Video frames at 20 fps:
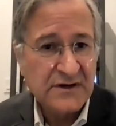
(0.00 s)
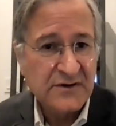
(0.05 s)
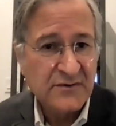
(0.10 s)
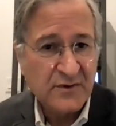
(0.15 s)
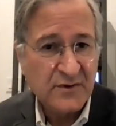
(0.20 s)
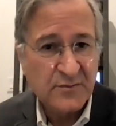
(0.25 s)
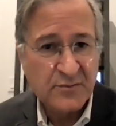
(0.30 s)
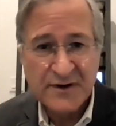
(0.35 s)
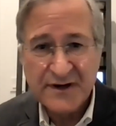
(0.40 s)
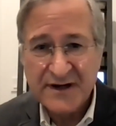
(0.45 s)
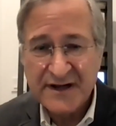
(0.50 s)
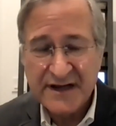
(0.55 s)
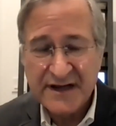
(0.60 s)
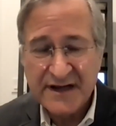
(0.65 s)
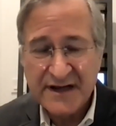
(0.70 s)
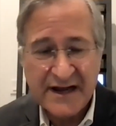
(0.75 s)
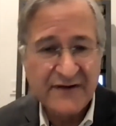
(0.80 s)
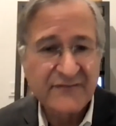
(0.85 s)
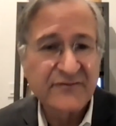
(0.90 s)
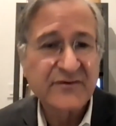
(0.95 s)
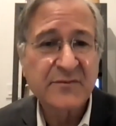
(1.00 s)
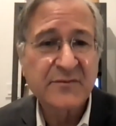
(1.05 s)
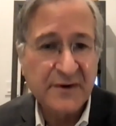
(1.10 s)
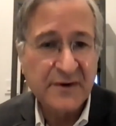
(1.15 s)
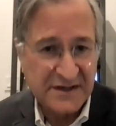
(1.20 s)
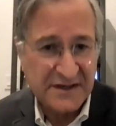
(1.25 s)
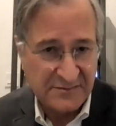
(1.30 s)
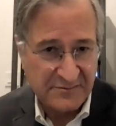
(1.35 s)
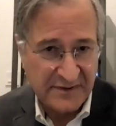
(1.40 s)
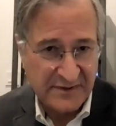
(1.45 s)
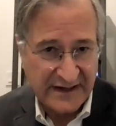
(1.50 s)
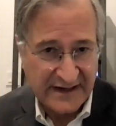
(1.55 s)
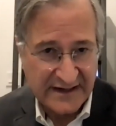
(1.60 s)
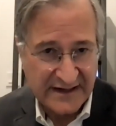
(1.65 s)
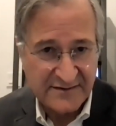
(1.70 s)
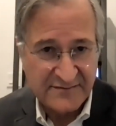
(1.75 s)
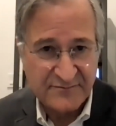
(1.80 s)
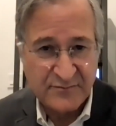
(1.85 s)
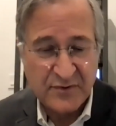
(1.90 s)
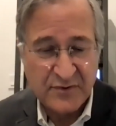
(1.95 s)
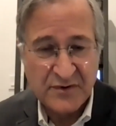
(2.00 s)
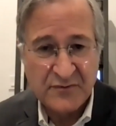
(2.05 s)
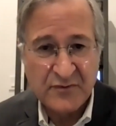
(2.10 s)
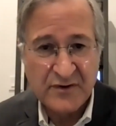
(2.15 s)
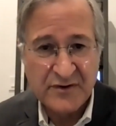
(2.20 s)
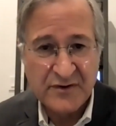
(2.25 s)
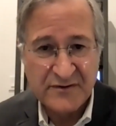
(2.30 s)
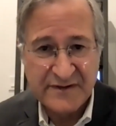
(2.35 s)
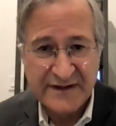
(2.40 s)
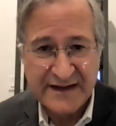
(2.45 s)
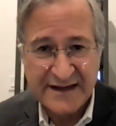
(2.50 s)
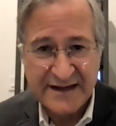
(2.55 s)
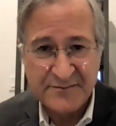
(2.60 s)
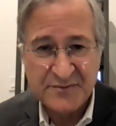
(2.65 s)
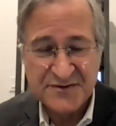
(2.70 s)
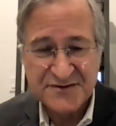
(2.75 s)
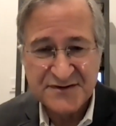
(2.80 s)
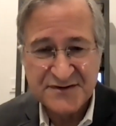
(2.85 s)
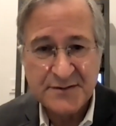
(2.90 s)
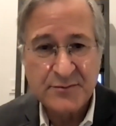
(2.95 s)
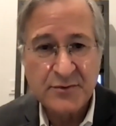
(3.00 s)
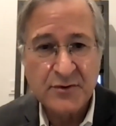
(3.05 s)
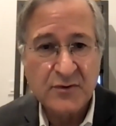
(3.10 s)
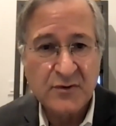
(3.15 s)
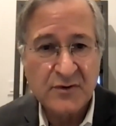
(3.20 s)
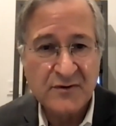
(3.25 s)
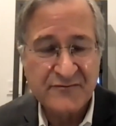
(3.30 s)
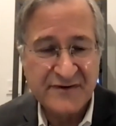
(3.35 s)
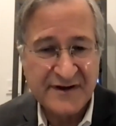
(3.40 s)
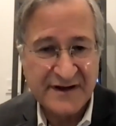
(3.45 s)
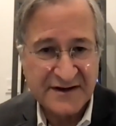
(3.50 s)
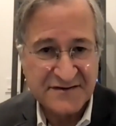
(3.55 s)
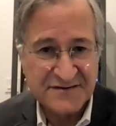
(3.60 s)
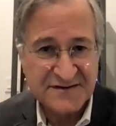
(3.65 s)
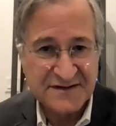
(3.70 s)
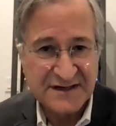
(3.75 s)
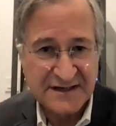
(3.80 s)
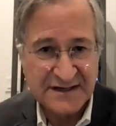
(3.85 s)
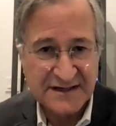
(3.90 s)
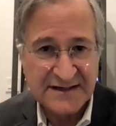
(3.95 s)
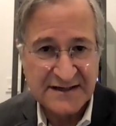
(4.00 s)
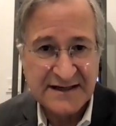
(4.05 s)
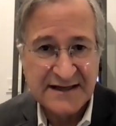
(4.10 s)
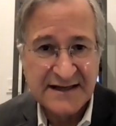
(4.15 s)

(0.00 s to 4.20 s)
we're bringing everybody back, but whether they got placebo or vaccine,